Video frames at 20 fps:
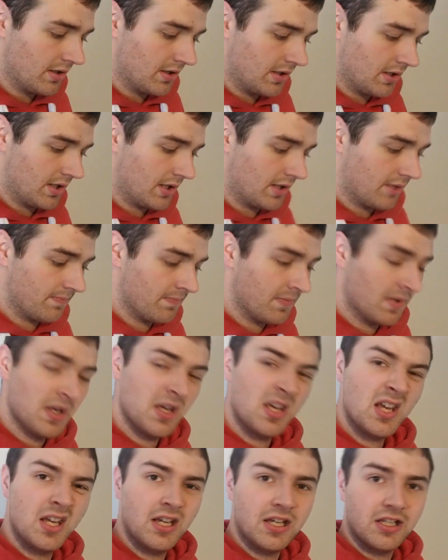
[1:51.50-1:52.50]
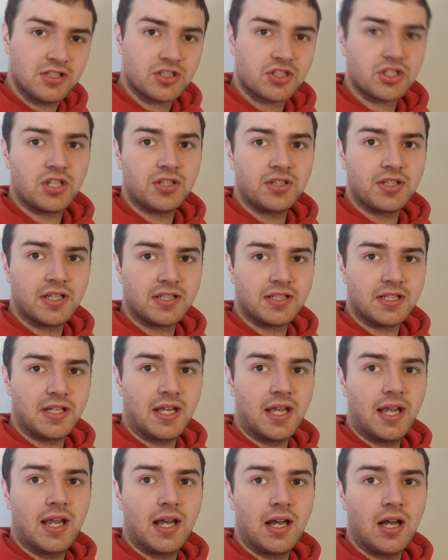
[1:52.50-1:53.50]
It's Sunday
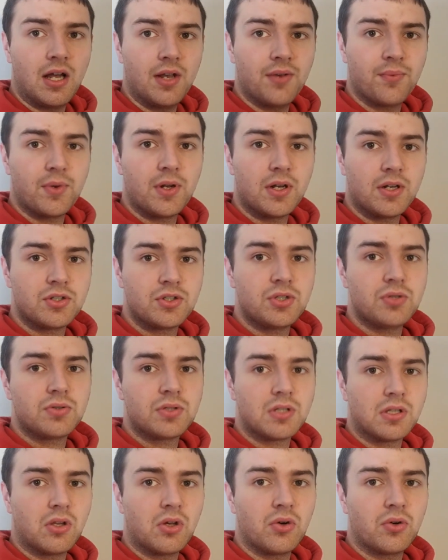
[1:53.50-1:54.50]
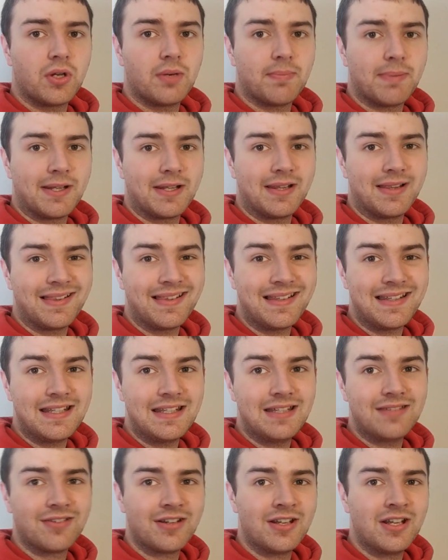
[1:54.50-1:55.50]
today and we are due to load up and
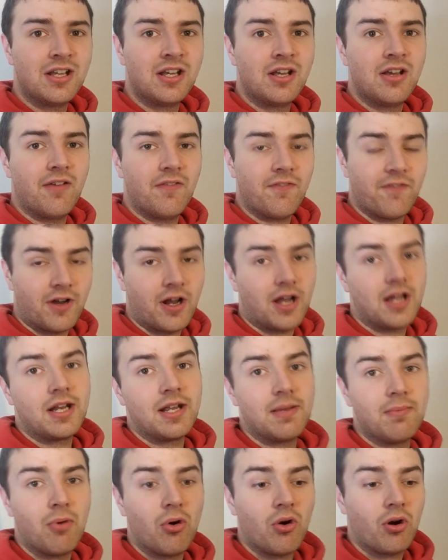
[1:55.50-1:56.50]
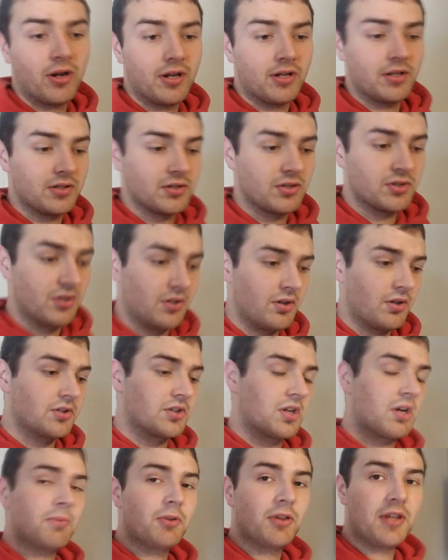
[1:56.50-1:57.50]
leave Friday morning. So
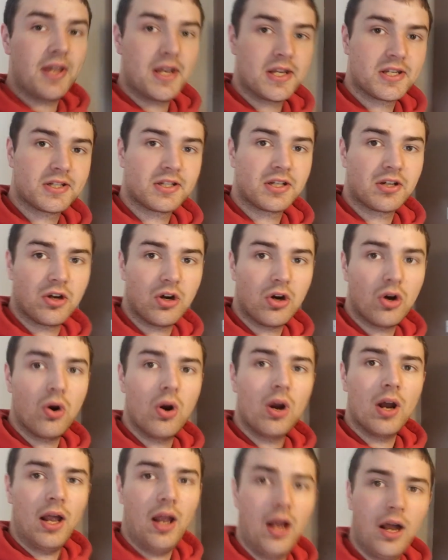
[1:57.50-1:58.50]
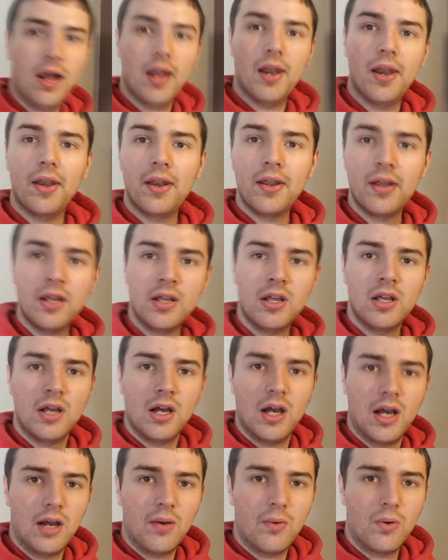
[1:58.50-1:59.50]
there's a couple of days to go and
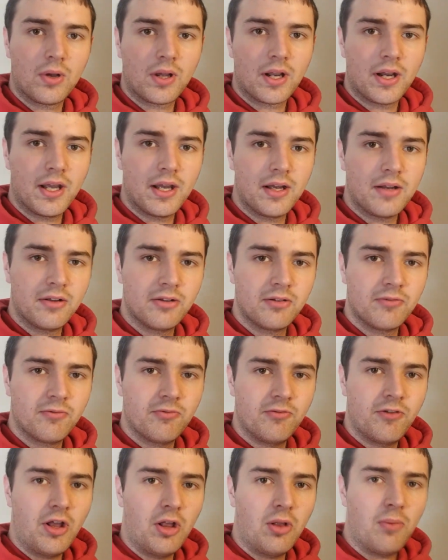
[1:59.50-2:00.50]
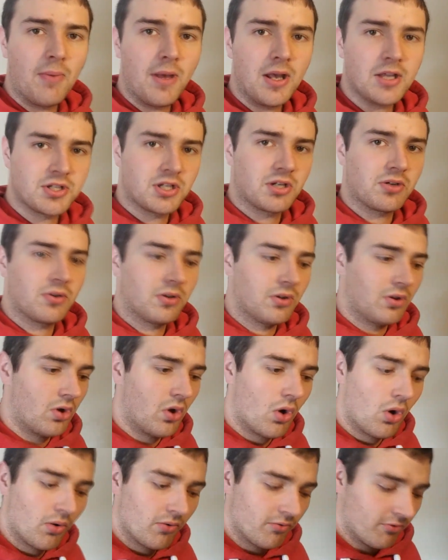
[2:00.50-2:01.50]
I will kind of film as I go
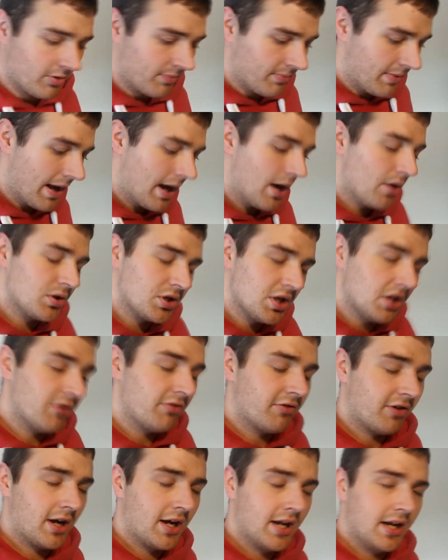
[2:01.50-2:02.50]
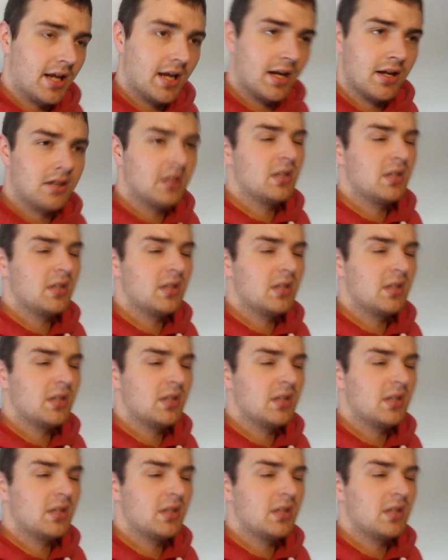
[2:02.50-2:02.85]
along from now till Friday